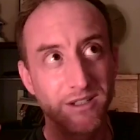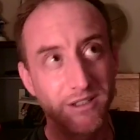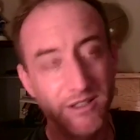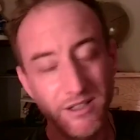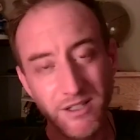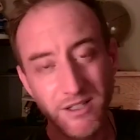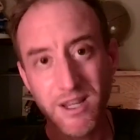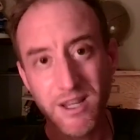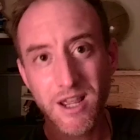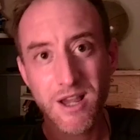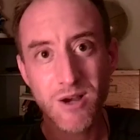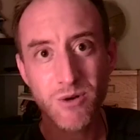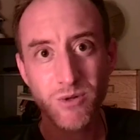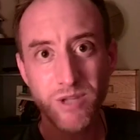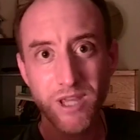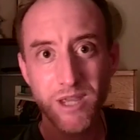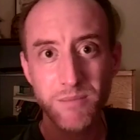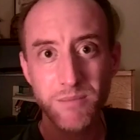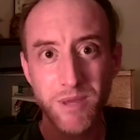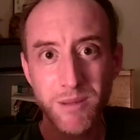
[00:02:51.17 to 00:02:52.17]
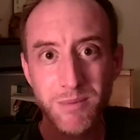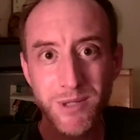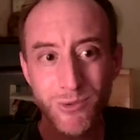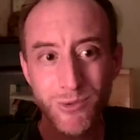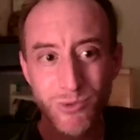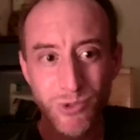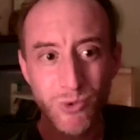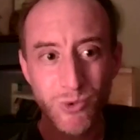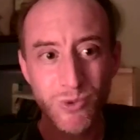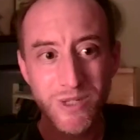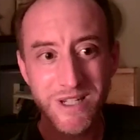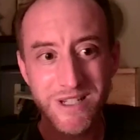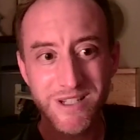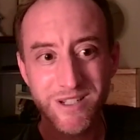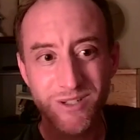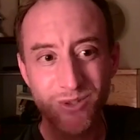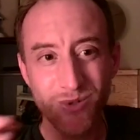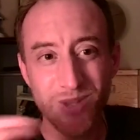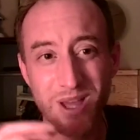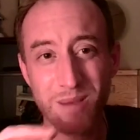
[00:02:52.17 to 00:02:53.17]
yeah, okay, maybe you do need to
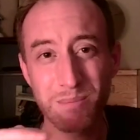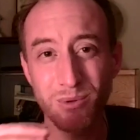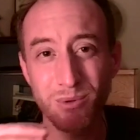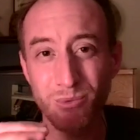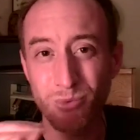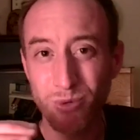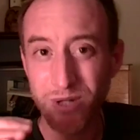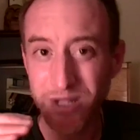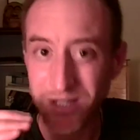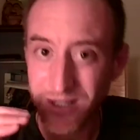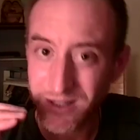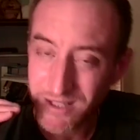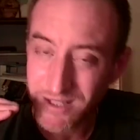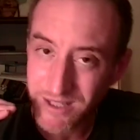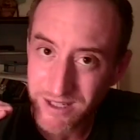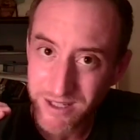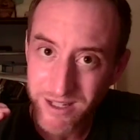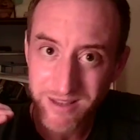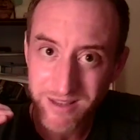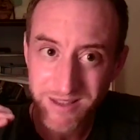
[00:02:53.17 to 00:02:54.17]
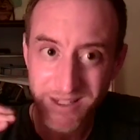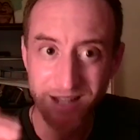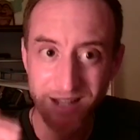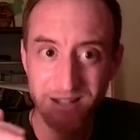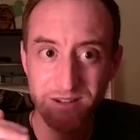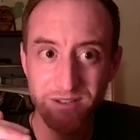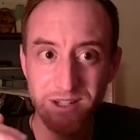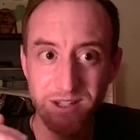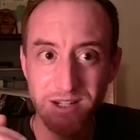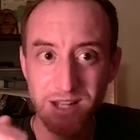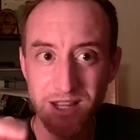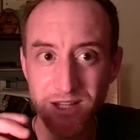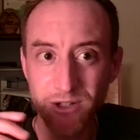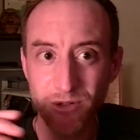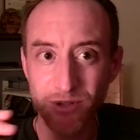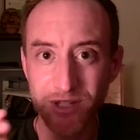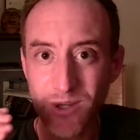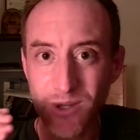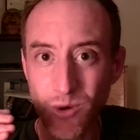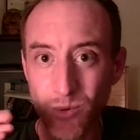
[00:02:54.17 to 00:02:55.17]
do that, but really, at the end of the day, you're
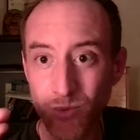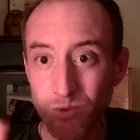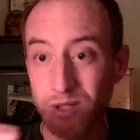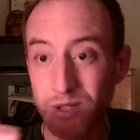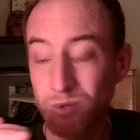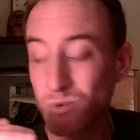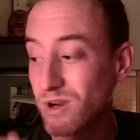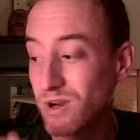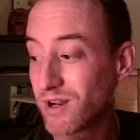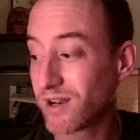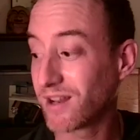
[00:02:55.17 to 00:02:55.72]
the only one.